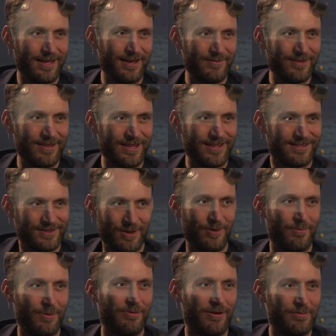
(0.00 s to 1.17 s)
given that it's got
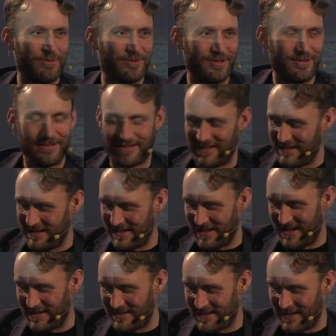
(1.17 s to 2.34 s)
more opportunity to
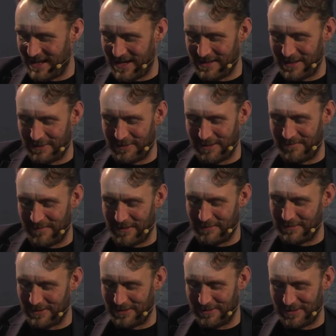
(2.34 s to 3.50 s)
get those
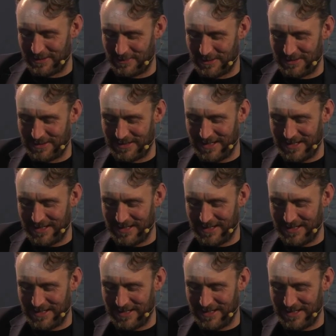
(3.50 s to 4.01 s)
upvotes. So I'll just switch